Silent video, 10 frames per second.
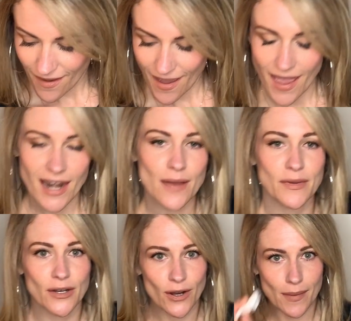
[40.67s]
And I'm
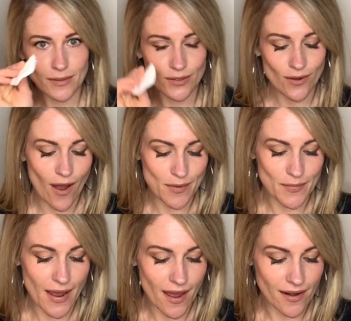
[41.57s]
going to grab a little cotton
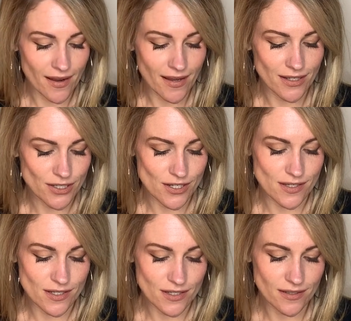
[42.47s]
pad and
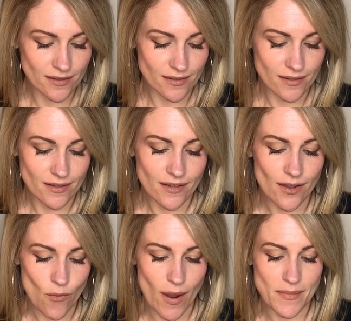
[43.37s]
just
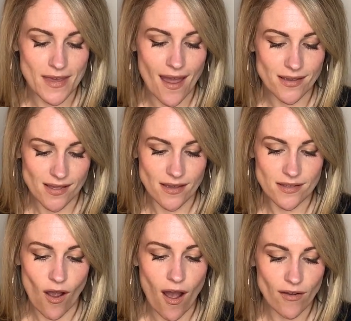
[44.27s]
wipe the
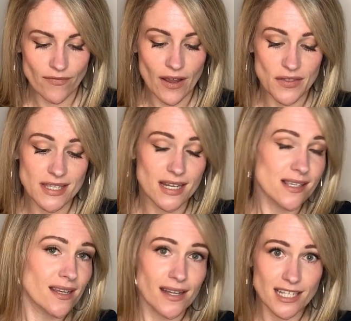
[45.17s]
excess off. Now this
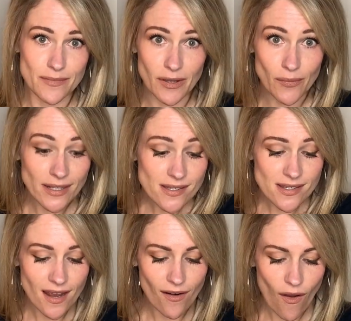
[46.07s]
doesn't need to be
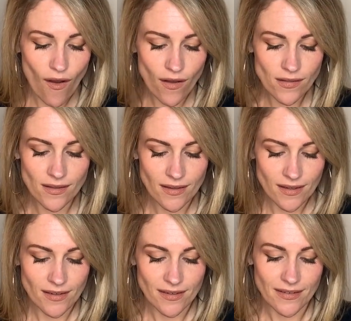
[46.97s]
rinsed at all.
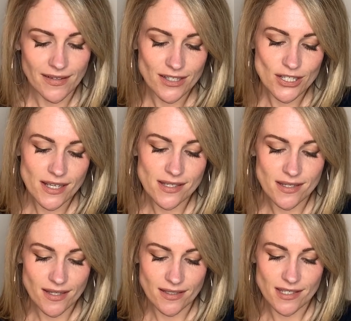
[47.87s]
Just
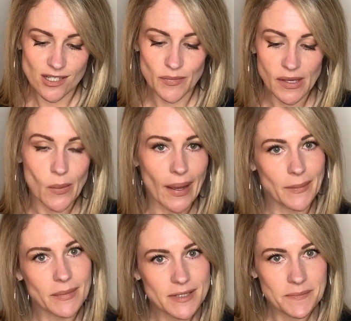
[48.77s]
needs to be
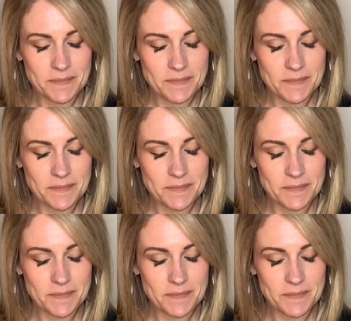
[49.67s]
wiped.